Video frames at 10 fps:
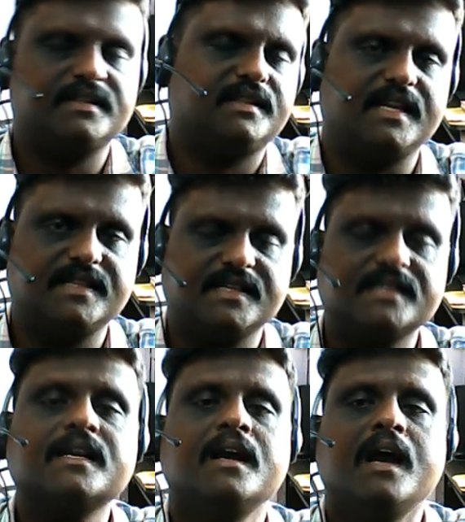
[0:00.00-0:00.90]
thesis
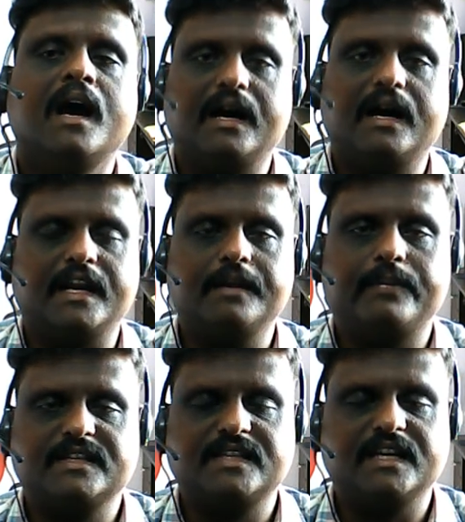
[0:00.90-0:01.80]
or any
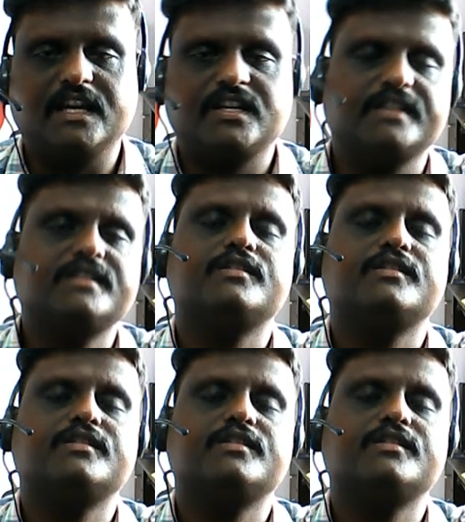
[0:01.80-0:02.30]
presentations,